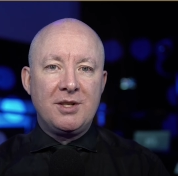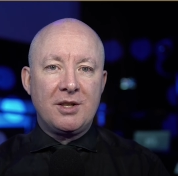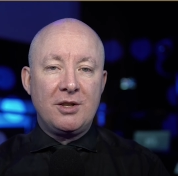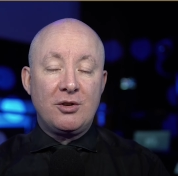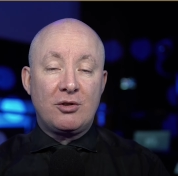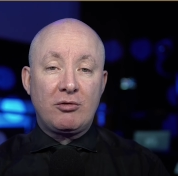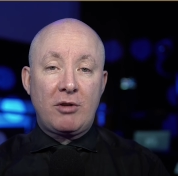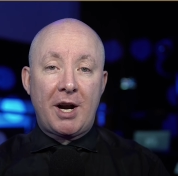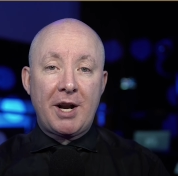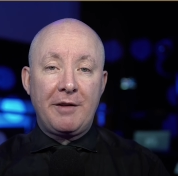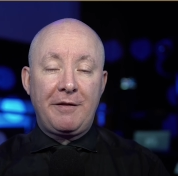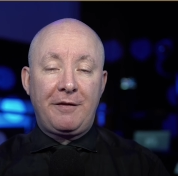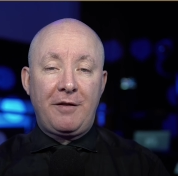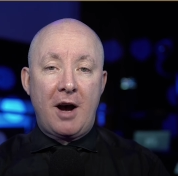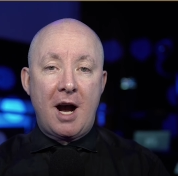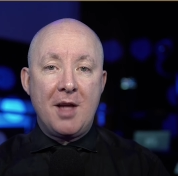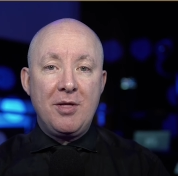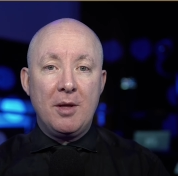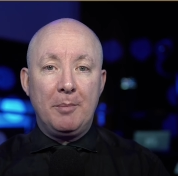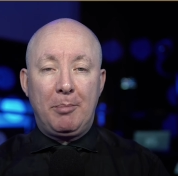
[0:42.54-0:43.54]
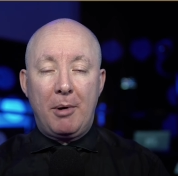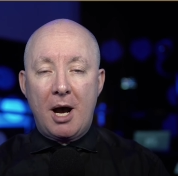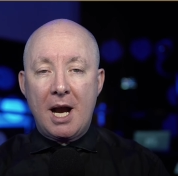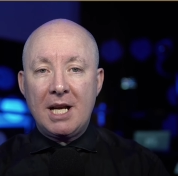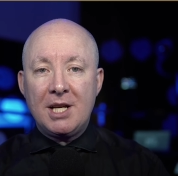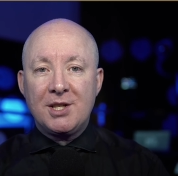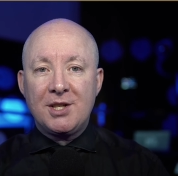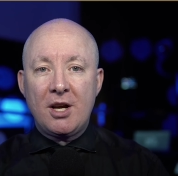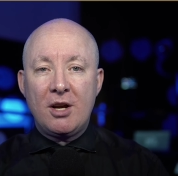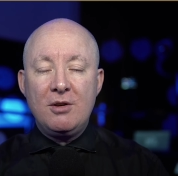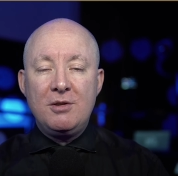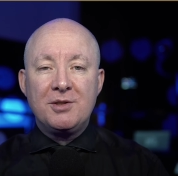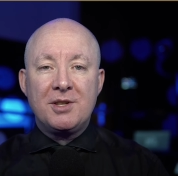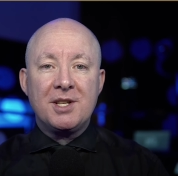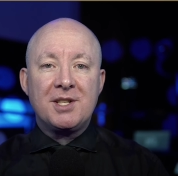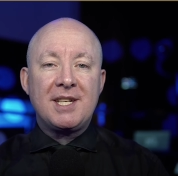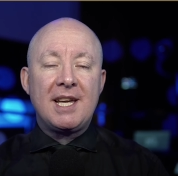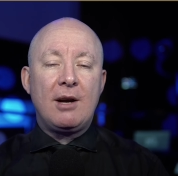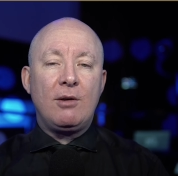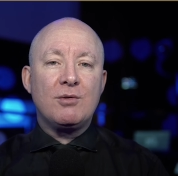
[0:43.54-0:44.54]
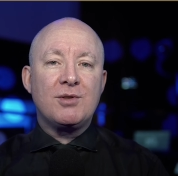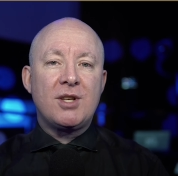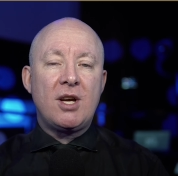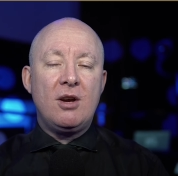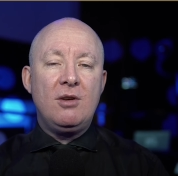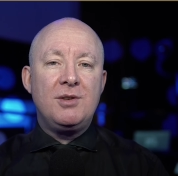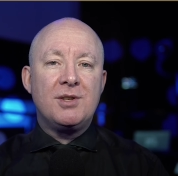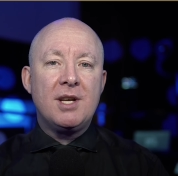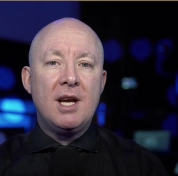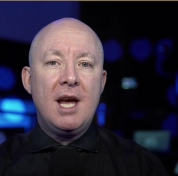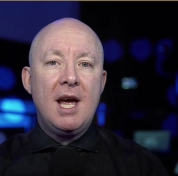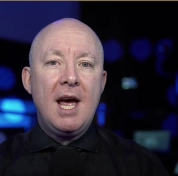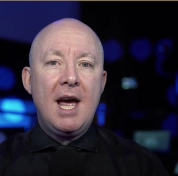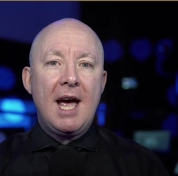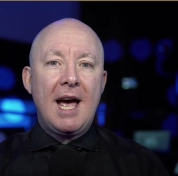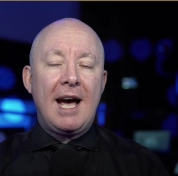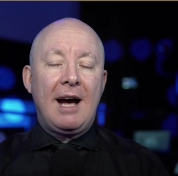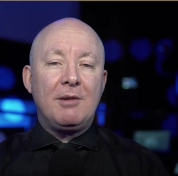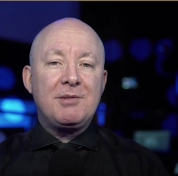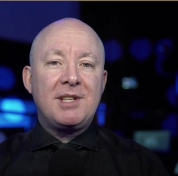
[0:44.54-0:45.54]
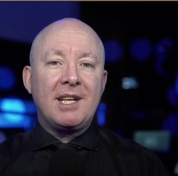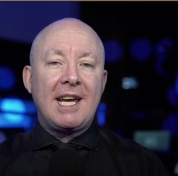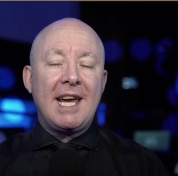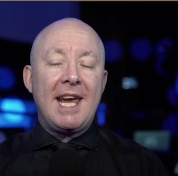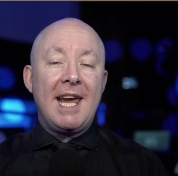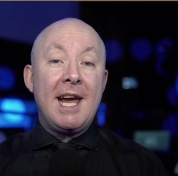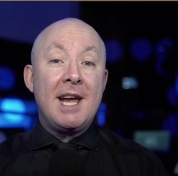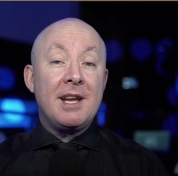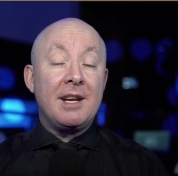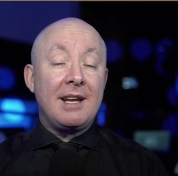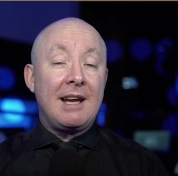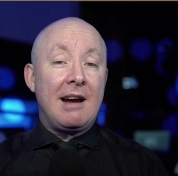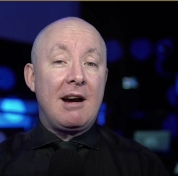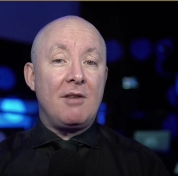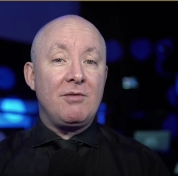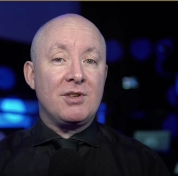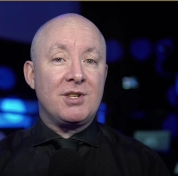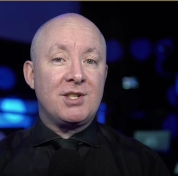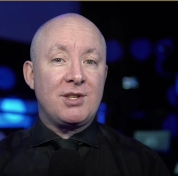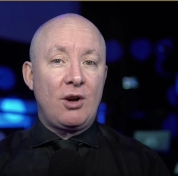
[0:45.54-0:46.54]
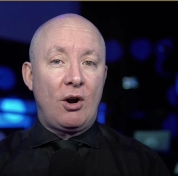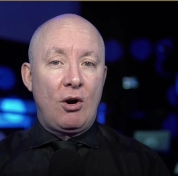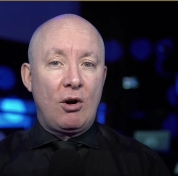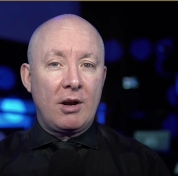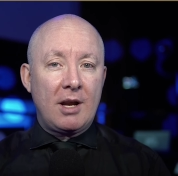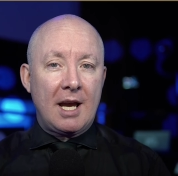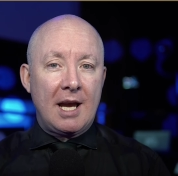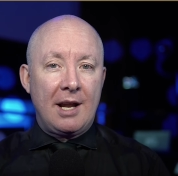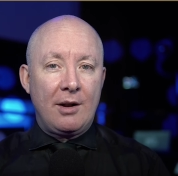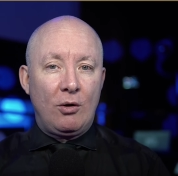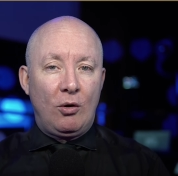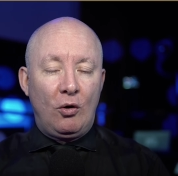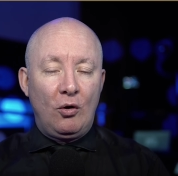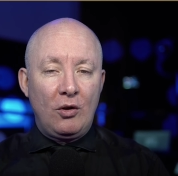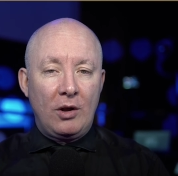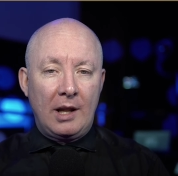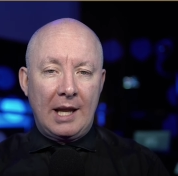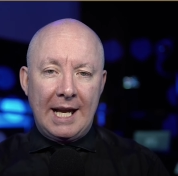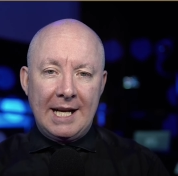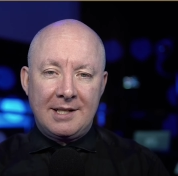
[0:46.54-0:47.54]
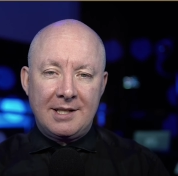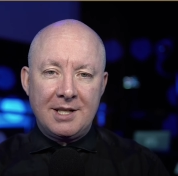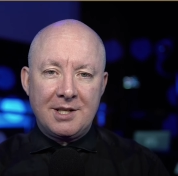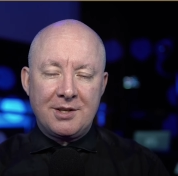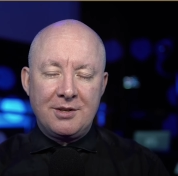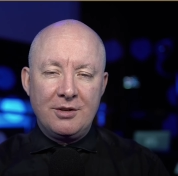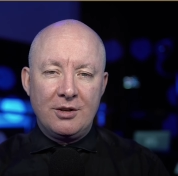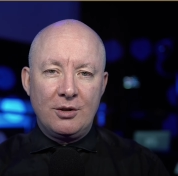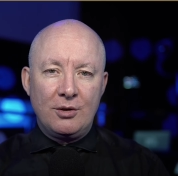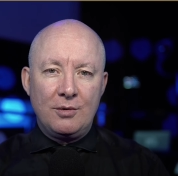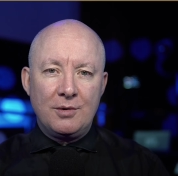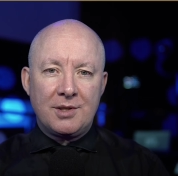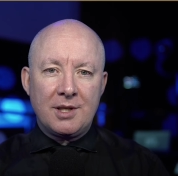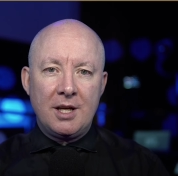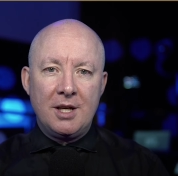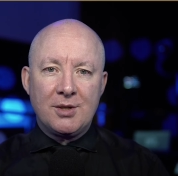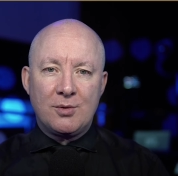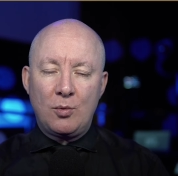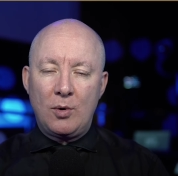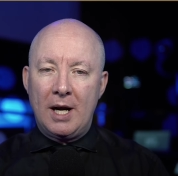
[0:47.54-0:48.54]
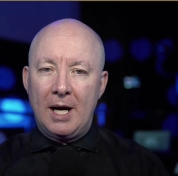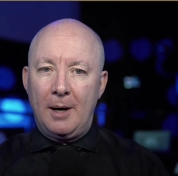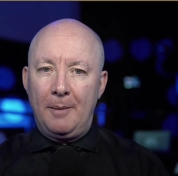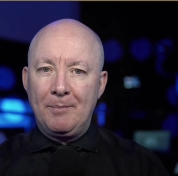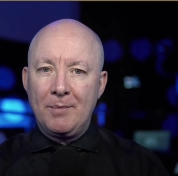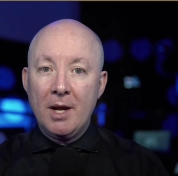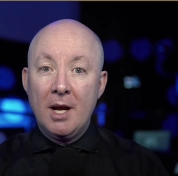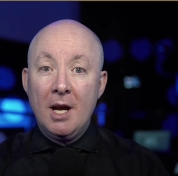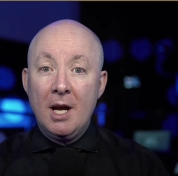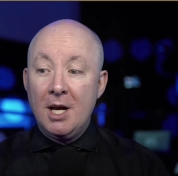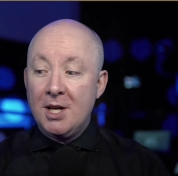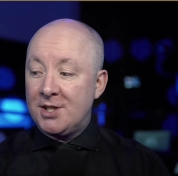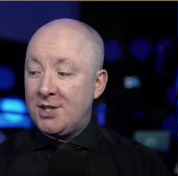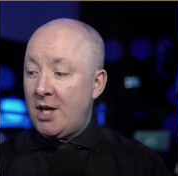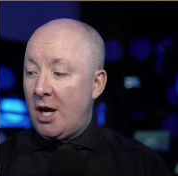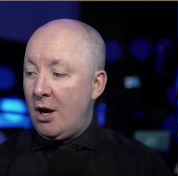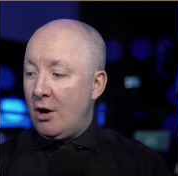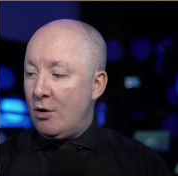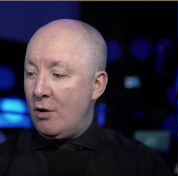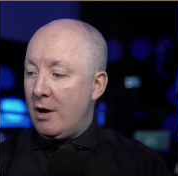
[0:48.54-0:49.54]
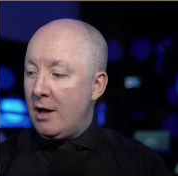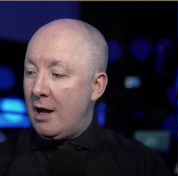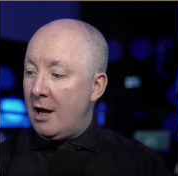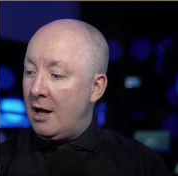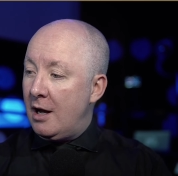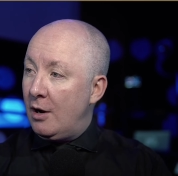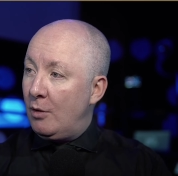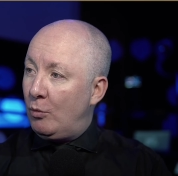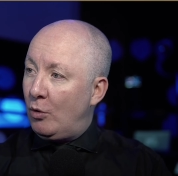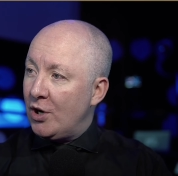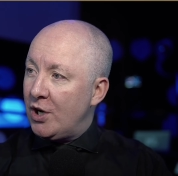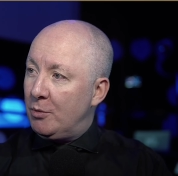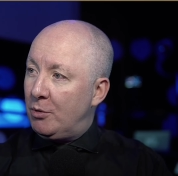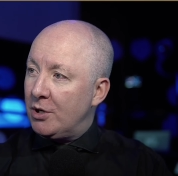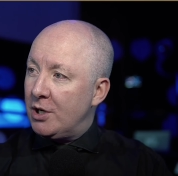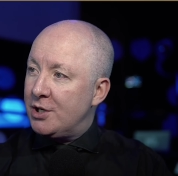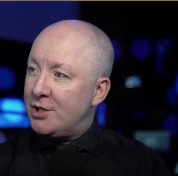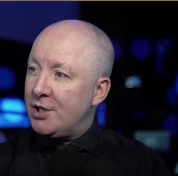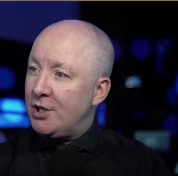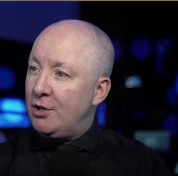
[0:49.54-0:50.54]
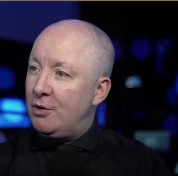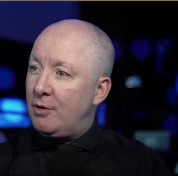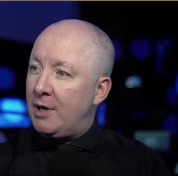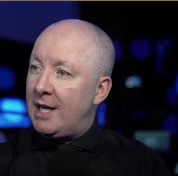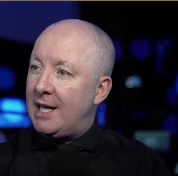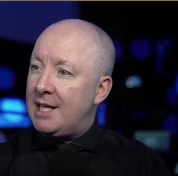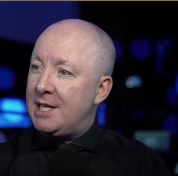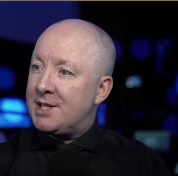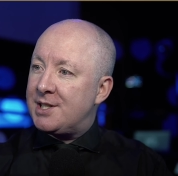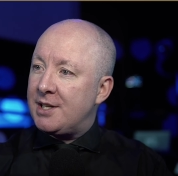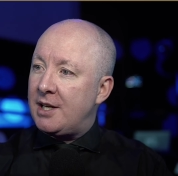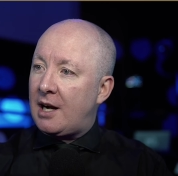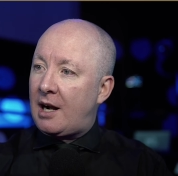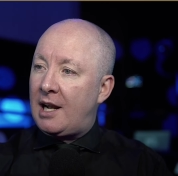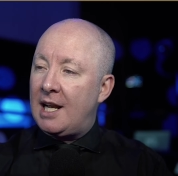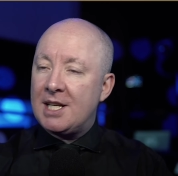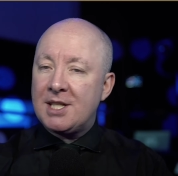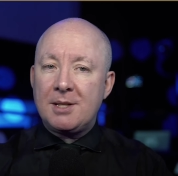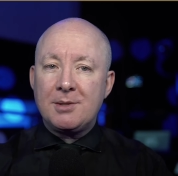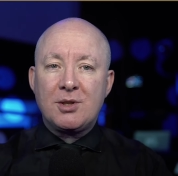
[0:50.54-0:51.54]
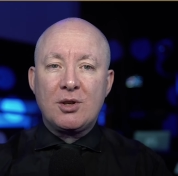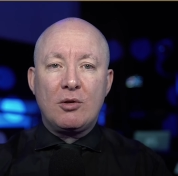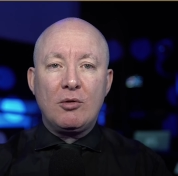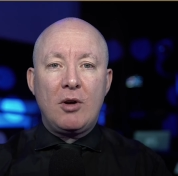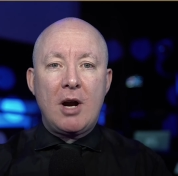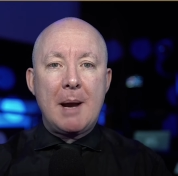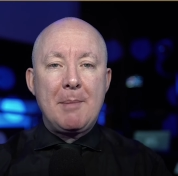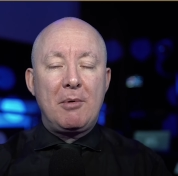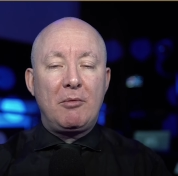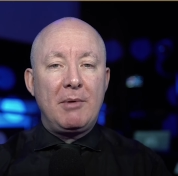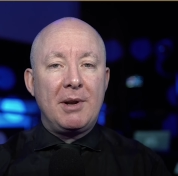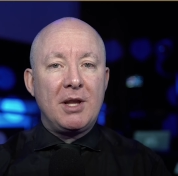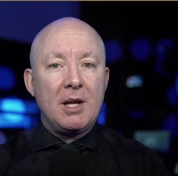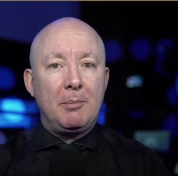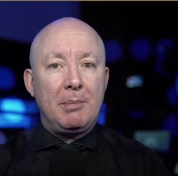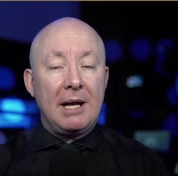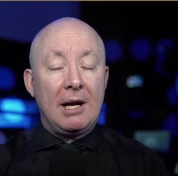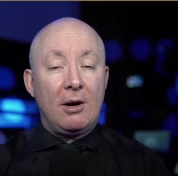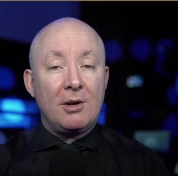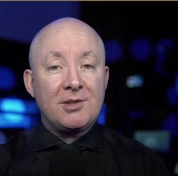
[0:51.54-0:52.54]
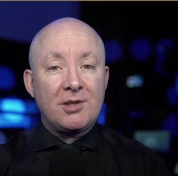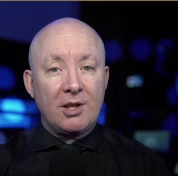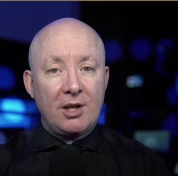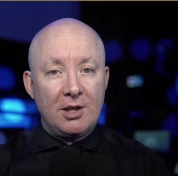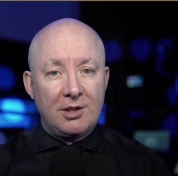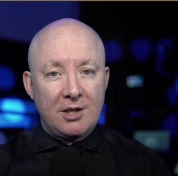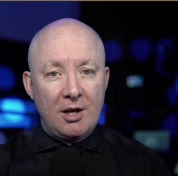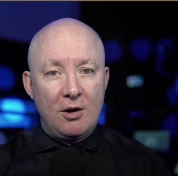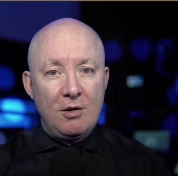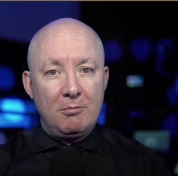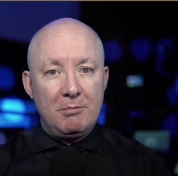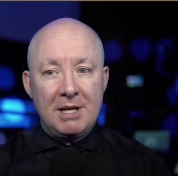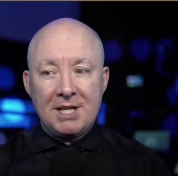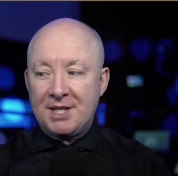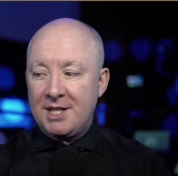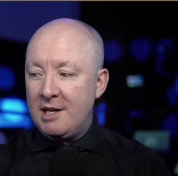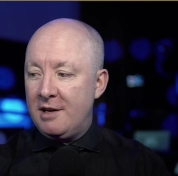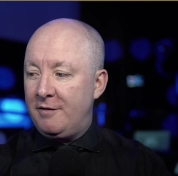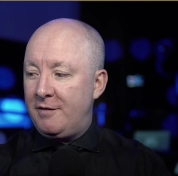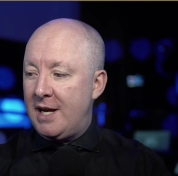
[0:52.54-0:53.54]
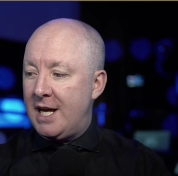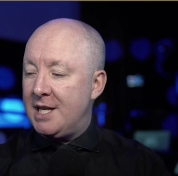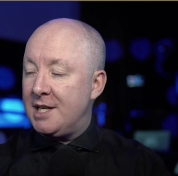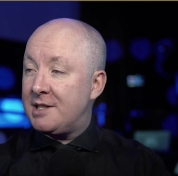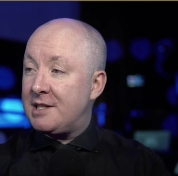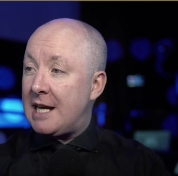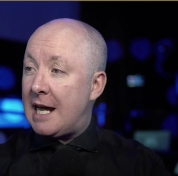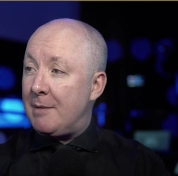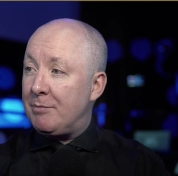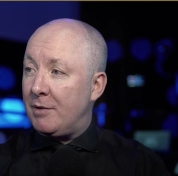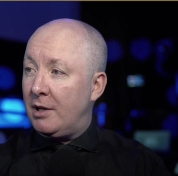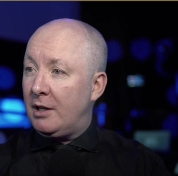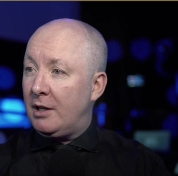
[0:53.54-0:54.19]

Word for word: and try to find the buy zones, the sell zones, how to get in and out of the stock, and all the latest news as well. So uh, what you want to do is uh, click subscribe and ring the bell so you don't miss the event. Tap the